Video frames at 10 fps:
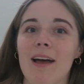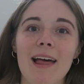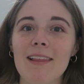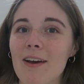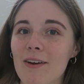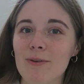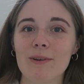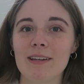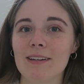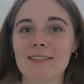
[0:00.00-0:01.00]
hello,
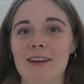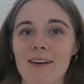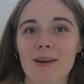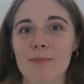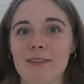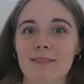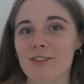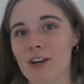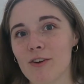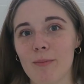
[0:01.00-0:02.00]
we're going to turn up and
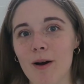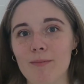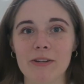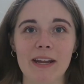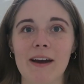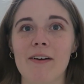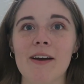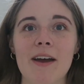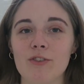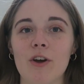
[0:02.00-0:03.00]
check your apartment now.
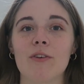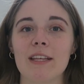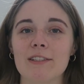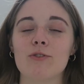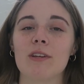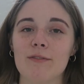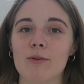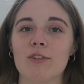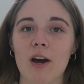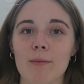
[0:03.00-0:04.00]
No, they do give
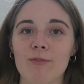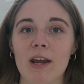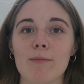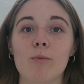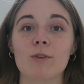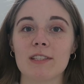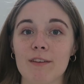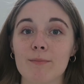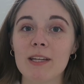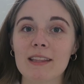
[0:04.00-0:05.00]
you a time frame, and once
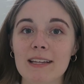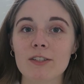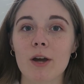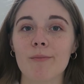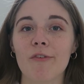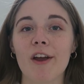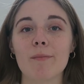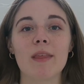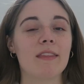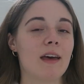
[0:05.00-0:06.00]
they've been in that time
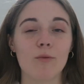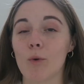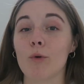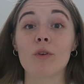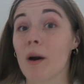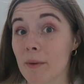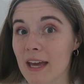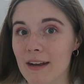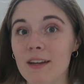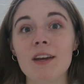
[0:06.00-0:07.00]
frame, they then won't come
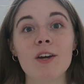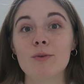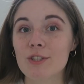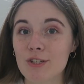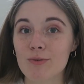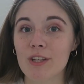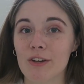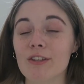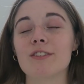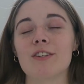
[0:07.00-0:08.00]
again, which is really
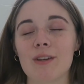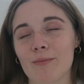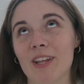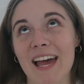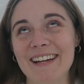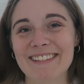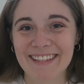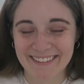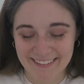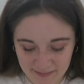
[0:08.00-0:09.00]
good, so you can relax.
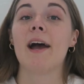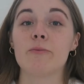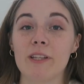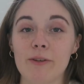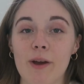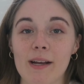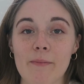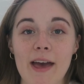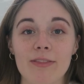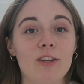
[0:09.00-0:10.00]
I really
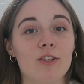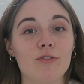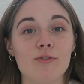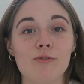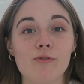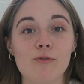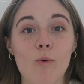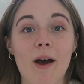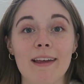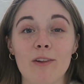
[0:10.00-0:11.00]
recommend that you do
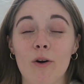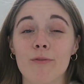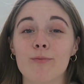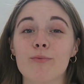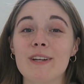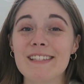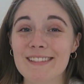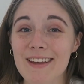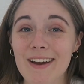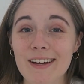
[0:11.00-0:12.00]
quite a lot of
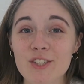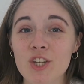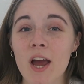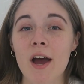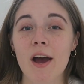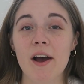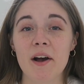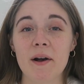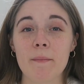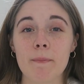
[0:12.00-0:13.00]
research.
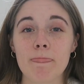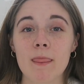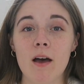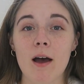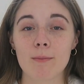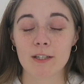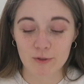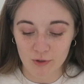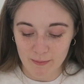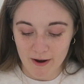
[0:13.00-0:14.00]
I'm going to
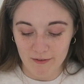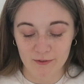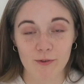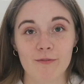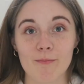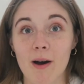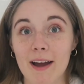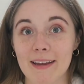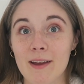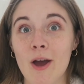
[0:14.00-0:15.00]
talk about a few of
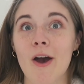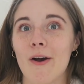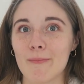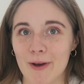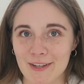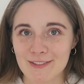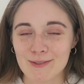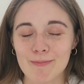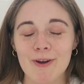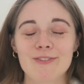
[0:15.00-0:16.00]
my
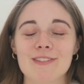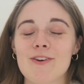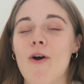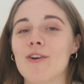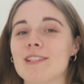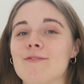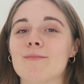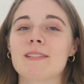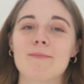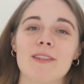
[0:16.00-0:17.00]
personal pros and cons
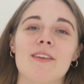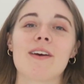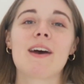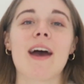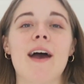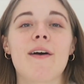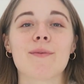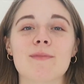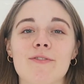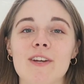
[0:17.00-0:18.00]
from some of
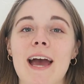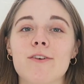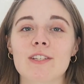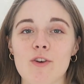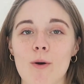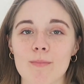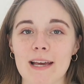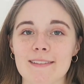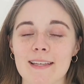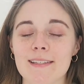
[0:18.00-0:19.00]
the different housing
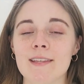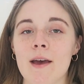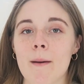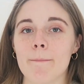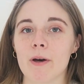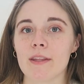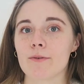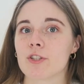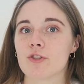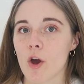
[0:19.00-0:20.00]
complexes, but there
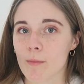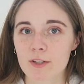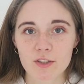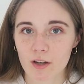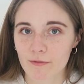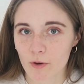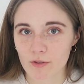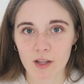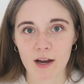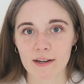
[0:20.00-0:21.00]
is so much stuff
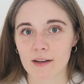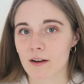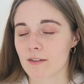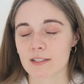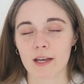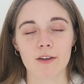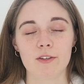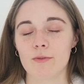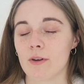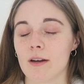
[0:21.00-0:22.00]
online, I can't tell
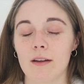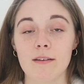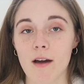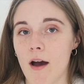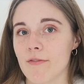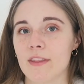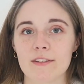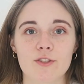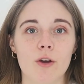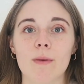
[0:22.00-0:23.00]
you enough.
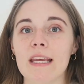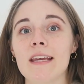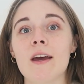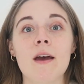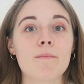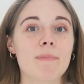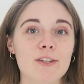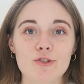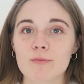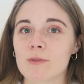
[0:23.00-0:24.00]
There's so many
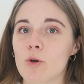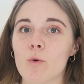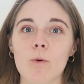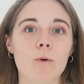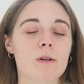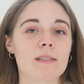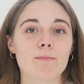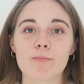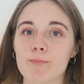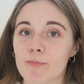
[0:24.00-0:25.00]
bedroom tours
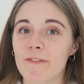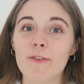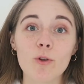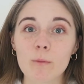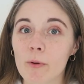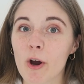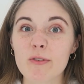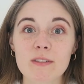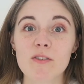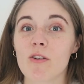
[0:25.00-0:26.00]
and full
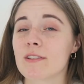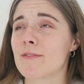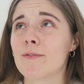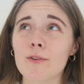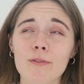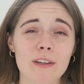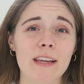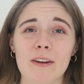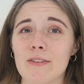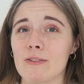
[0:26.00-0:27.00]
pros and cons, full
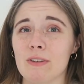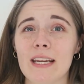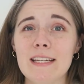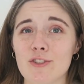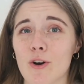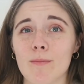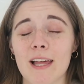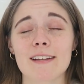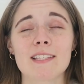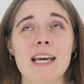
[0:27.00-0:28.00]
videos on each
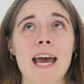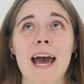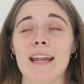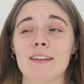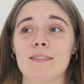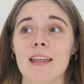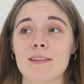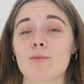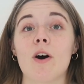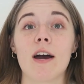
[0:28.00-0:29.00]
complex, and
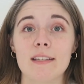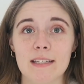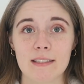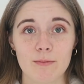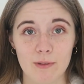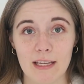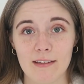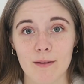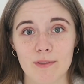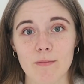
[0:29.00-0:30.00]
that's what I did
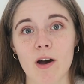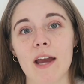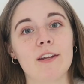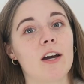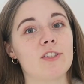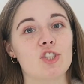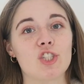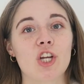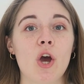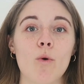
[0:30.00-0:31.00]
leading up to mine. I
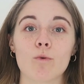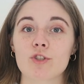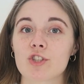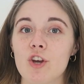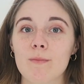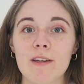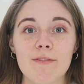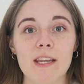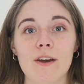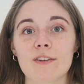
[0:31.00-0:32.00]
just watched so many
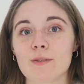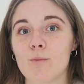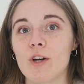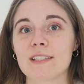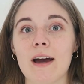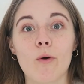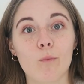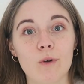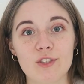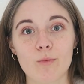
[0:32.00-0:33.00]
videos and worked out
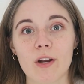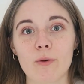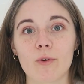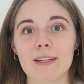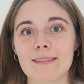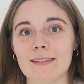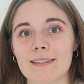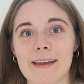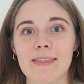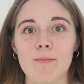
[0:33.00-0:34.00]
which one I wanted to
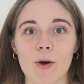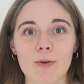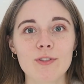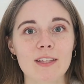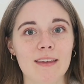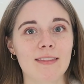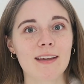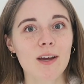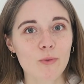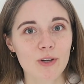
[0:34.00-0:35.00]
stay in the most. I
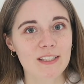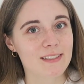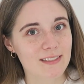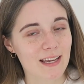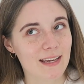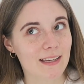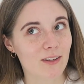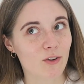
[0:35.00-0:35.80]
think I wanted to stay in